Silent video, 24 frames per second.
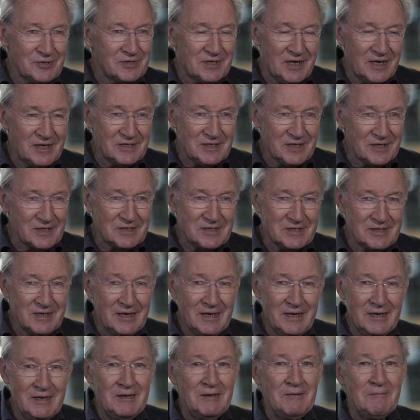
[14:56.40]
or 60s,
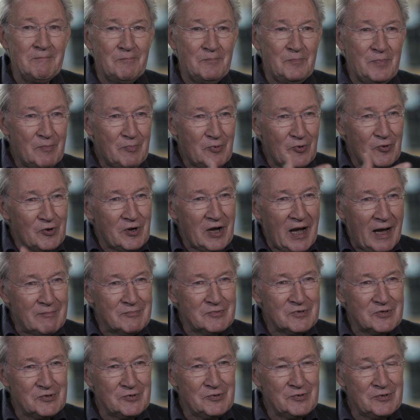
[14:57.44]
people
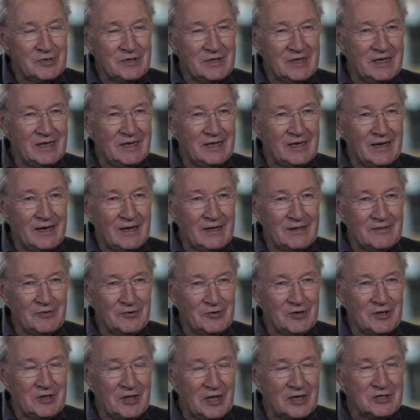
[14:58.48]
come to the
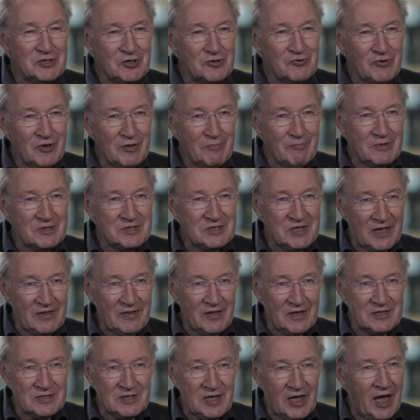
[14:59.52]
addiction treatment
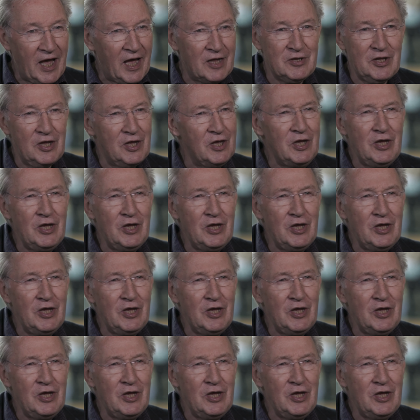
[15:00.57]
settings, they had